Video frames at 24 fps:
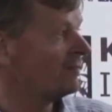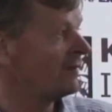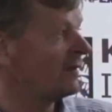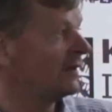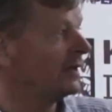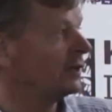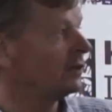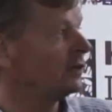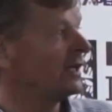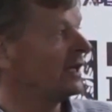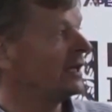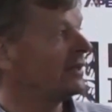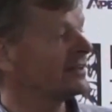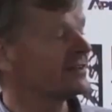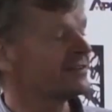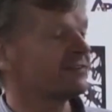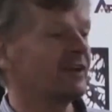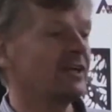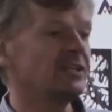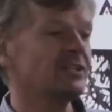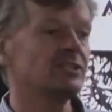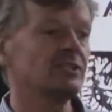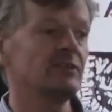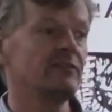A very good
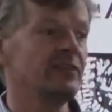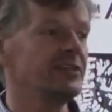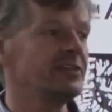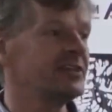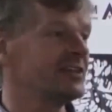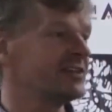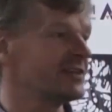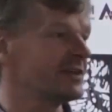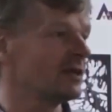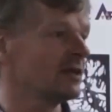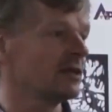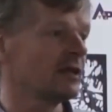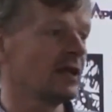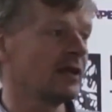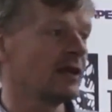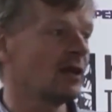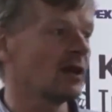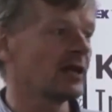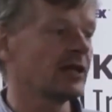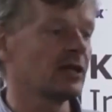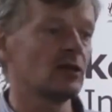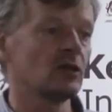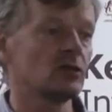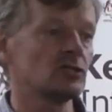illustration of this is an
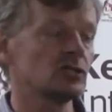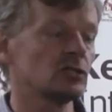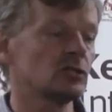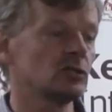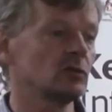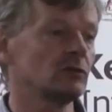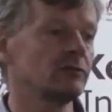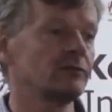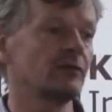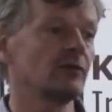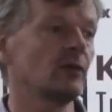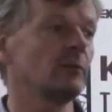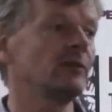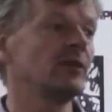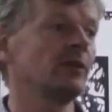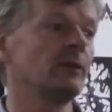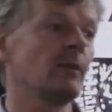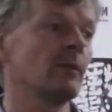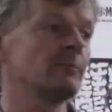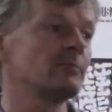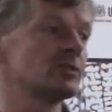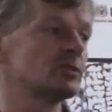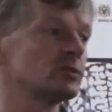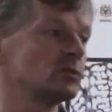archaeological
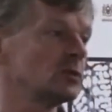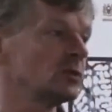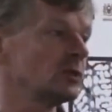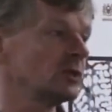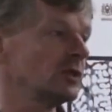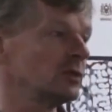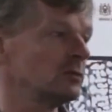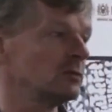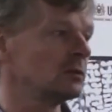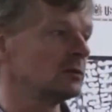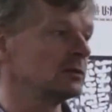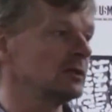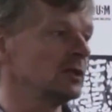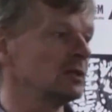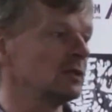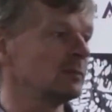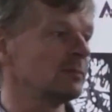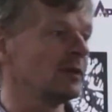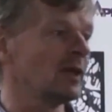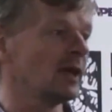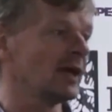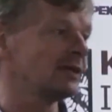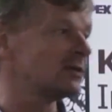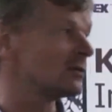phenomenon. I'm sure that you will know
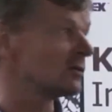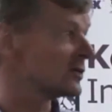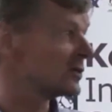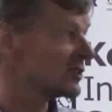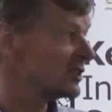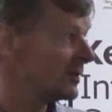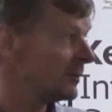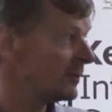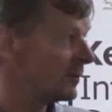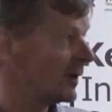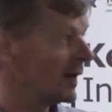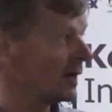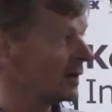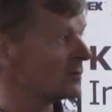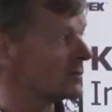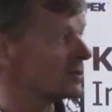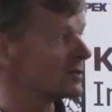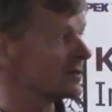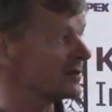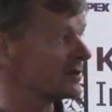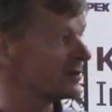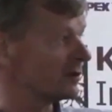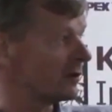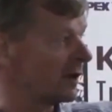the Leiden shipwreck,
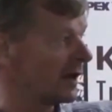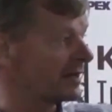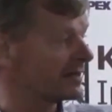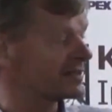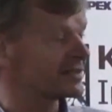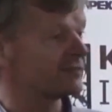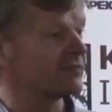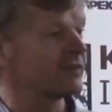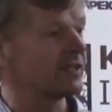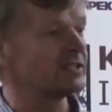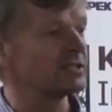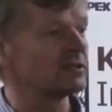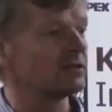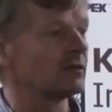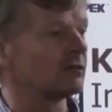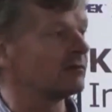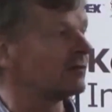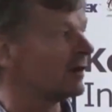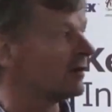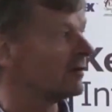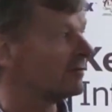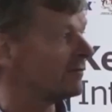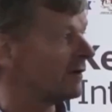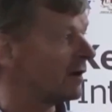which is excavated not
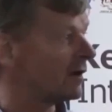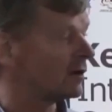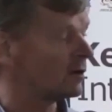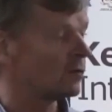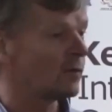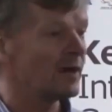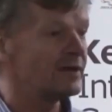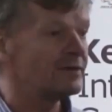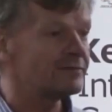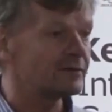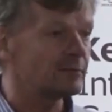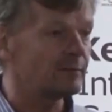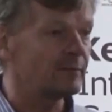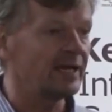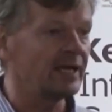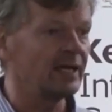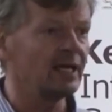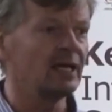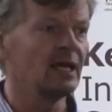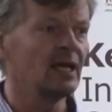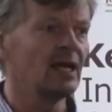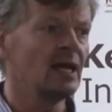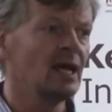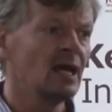very far away from
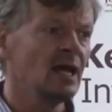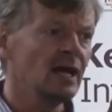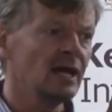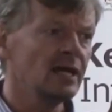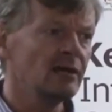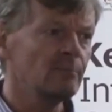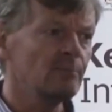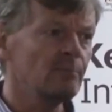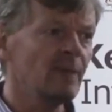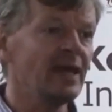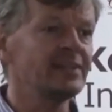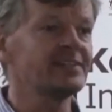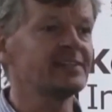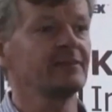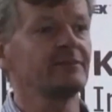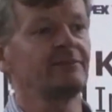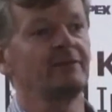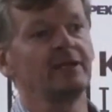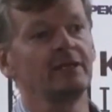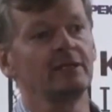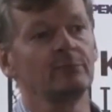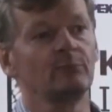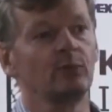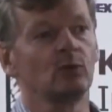here, and a
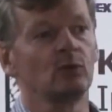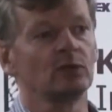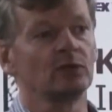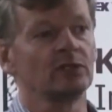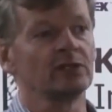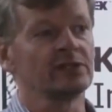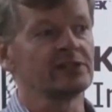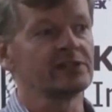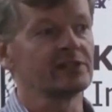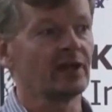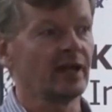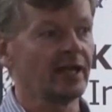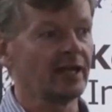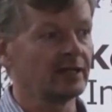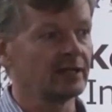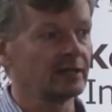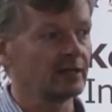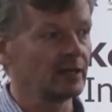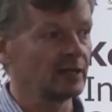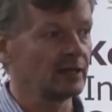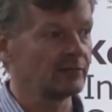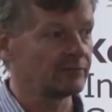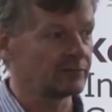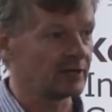massively important site
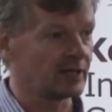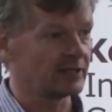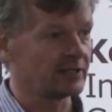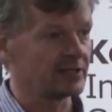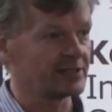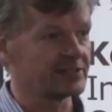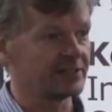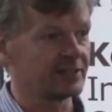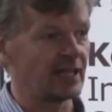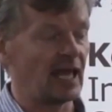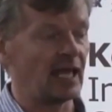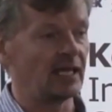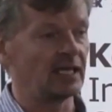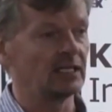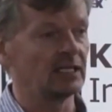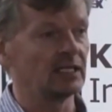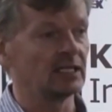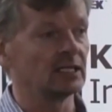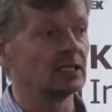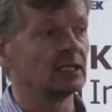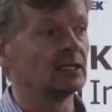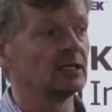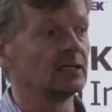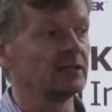for
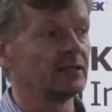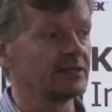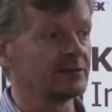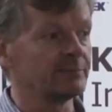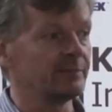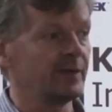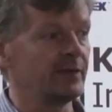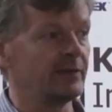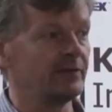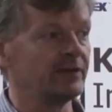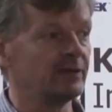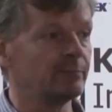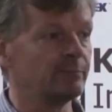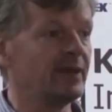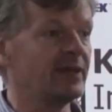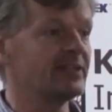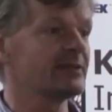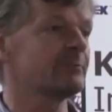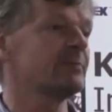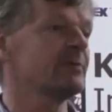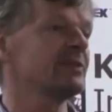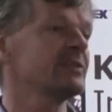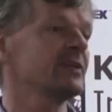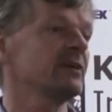understanding this period, the
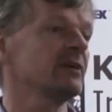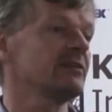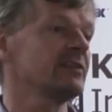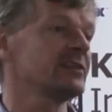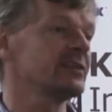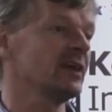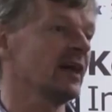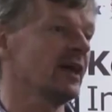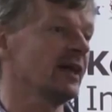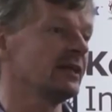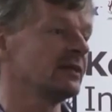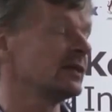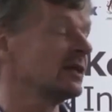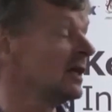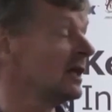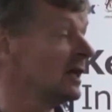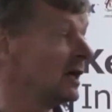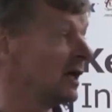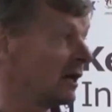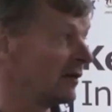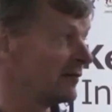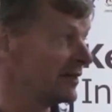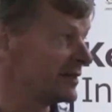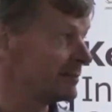best preserved site
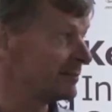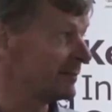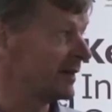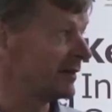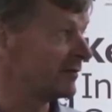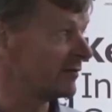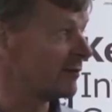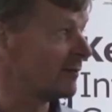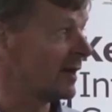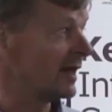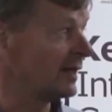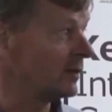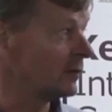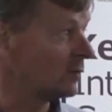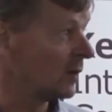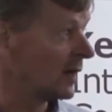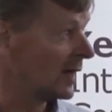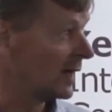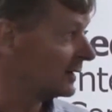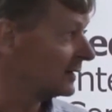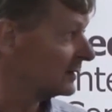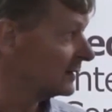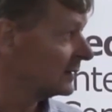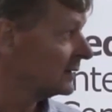of this period from
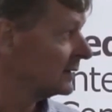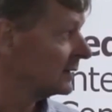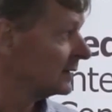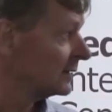anywhere.